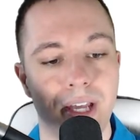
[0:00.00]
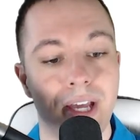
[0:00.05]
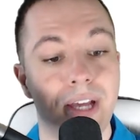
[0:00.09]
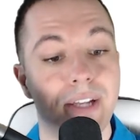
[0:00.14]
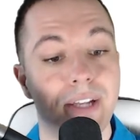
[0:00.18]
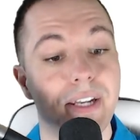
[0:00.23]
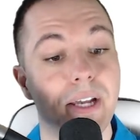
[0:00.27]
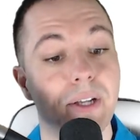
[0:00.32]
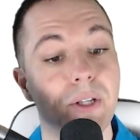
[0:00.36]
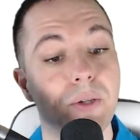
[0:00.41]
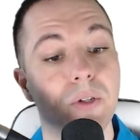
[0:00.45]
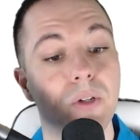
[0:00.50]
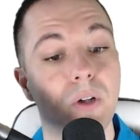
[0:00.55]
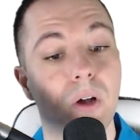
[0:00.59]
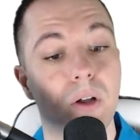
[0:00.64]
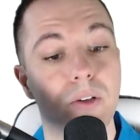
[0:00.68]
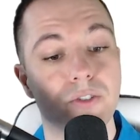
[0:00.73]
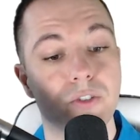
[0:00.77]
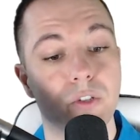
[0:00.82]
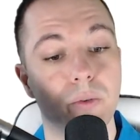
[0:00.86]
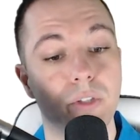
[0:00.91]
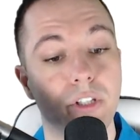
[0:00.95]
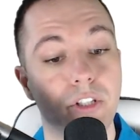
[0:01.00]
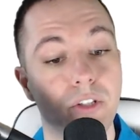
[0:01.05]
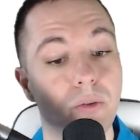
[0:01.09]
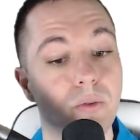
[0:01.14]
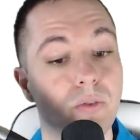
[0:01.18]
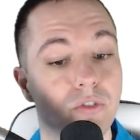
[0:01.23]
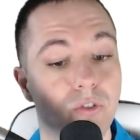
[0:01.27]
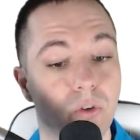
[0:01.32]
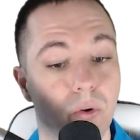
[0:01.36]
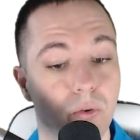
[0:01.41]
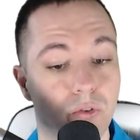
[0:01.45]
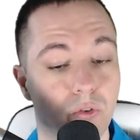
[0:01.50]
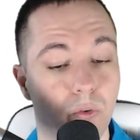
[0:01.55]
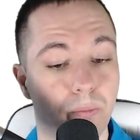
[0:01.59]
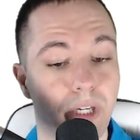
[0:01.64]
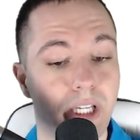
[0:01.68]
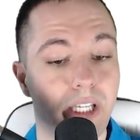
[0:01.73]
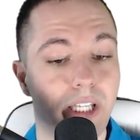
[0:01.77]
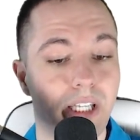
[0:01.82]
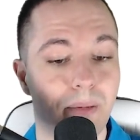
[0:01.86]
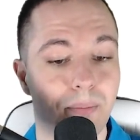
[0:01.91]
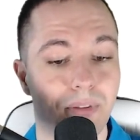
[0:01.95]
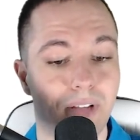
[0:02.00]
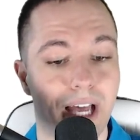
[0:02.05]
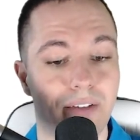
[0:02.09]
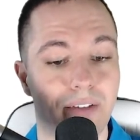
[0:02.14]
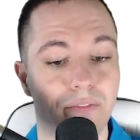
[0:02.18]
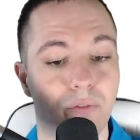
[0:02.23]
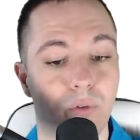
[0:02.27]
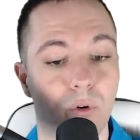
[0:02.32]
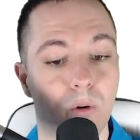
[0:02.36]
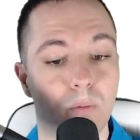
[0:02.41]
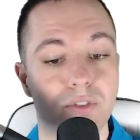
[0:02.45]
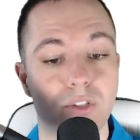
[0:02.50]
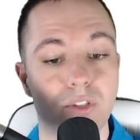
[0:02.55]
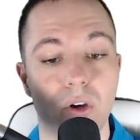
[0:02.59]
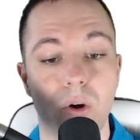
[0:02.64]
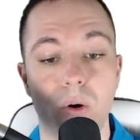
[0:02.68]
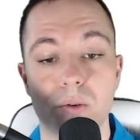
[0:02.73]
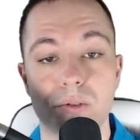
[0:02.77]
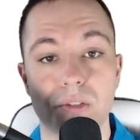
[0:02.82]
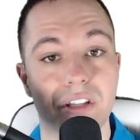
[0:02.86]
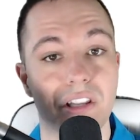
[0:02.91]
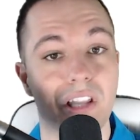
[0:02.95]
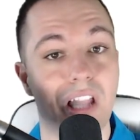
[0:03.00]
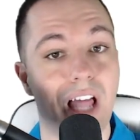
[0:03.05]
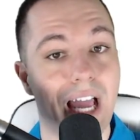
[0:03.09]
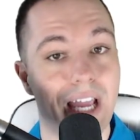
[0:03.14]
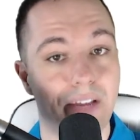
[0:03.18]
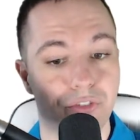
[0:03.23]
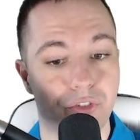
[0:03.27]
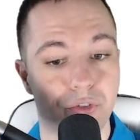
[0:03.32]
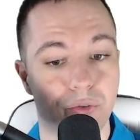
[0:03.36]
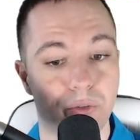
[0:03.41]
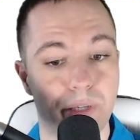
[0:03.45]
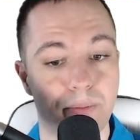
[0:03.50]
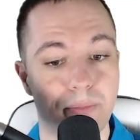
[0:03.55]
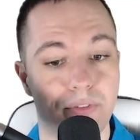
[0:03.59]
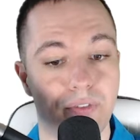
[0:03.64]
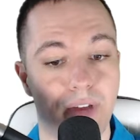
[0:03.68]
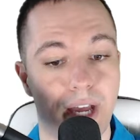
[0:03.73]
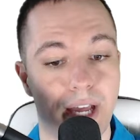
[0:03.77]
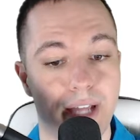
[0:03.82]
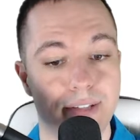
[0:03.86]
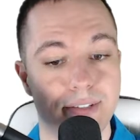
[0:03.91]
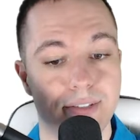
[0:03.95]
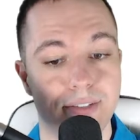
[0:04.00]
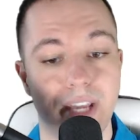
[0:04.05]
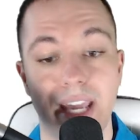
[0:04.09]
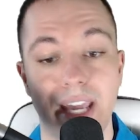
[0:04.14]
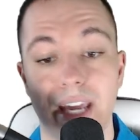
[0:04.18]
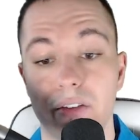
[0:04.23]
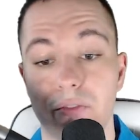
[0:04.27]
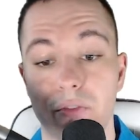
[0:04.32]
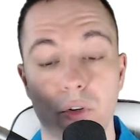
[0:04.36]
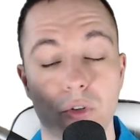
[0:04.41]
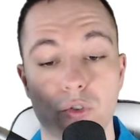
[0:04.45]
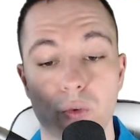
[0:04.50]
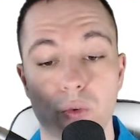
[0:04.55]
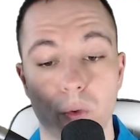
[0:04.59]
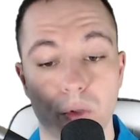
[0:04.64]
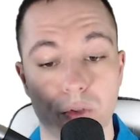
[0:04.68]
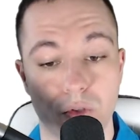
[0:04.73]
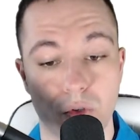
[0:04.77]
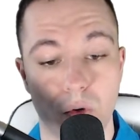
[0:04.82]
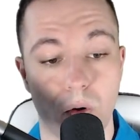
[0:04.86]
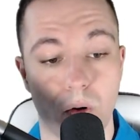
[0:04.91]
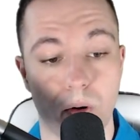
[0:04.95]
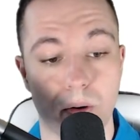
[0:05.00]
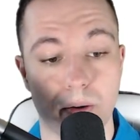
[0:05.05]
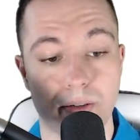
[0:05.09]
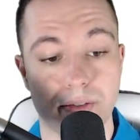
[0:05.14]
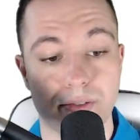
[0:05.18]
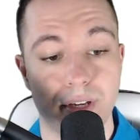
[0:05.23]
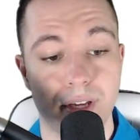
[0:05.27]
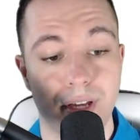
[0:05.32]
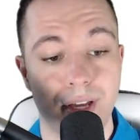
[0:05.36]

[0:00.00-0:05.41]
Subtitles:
Now, you can also use social media platforms to host live stream events and virtual tours.